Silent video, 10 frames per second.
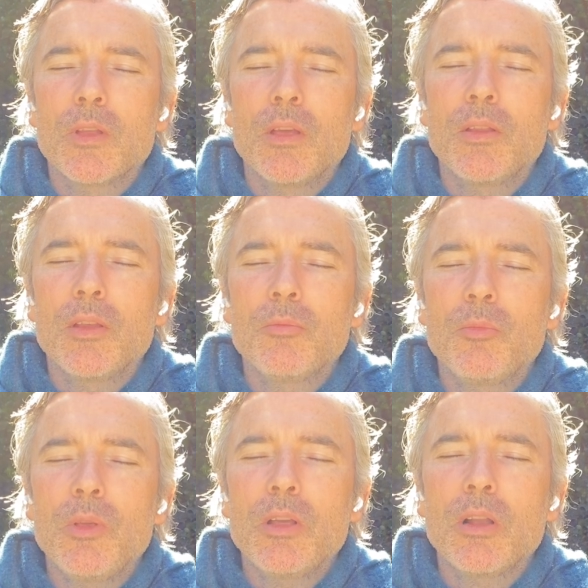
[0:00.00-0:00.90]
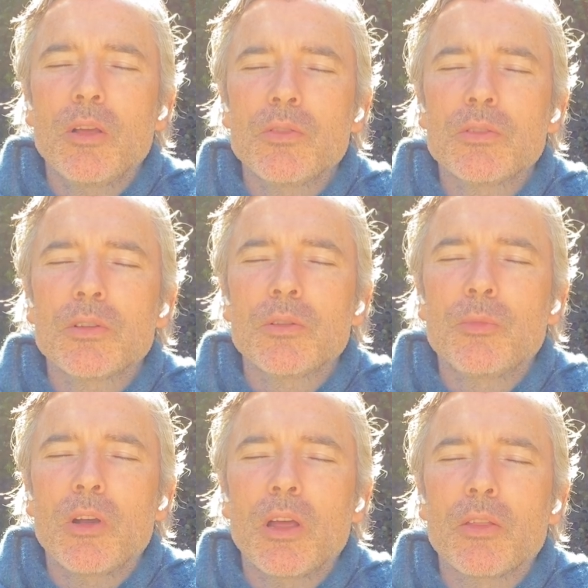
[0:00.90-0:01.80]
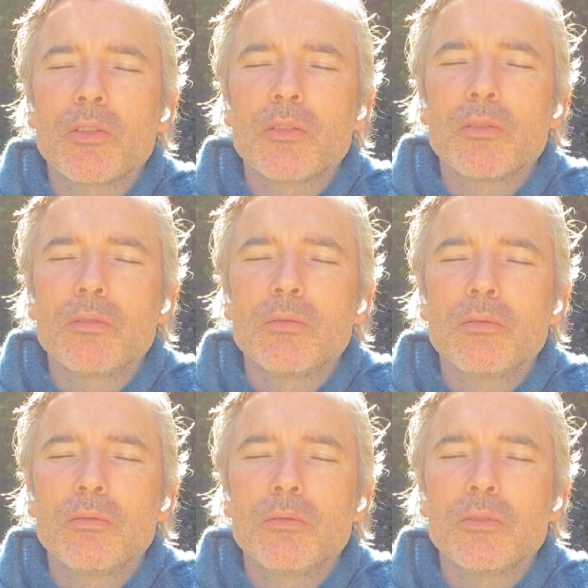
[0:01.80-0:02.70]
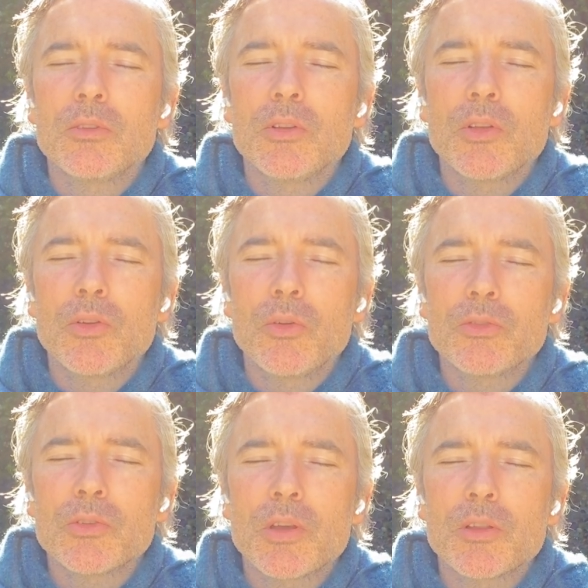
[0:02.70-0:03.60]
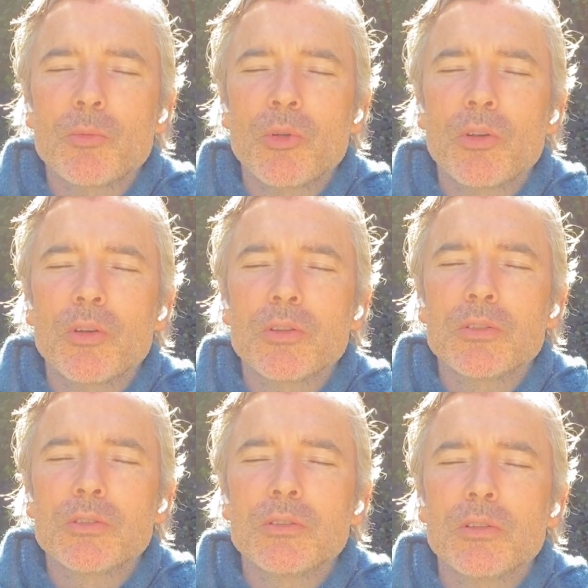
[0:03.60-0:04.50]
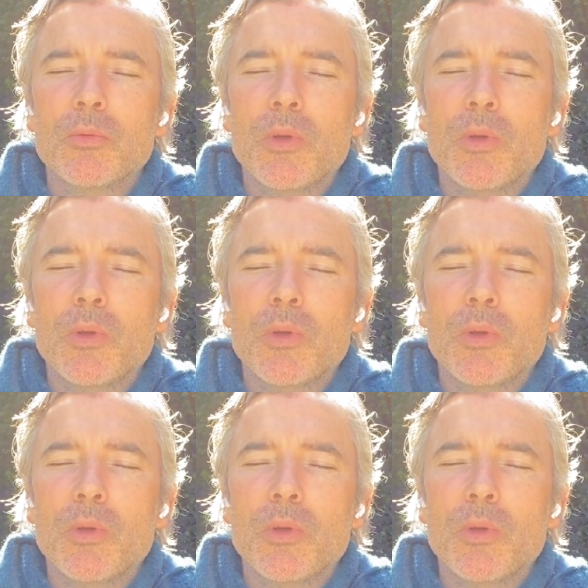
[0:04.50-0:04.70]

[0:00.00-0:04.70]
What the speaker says: And then be close to the breath. So you can also hear the birds, the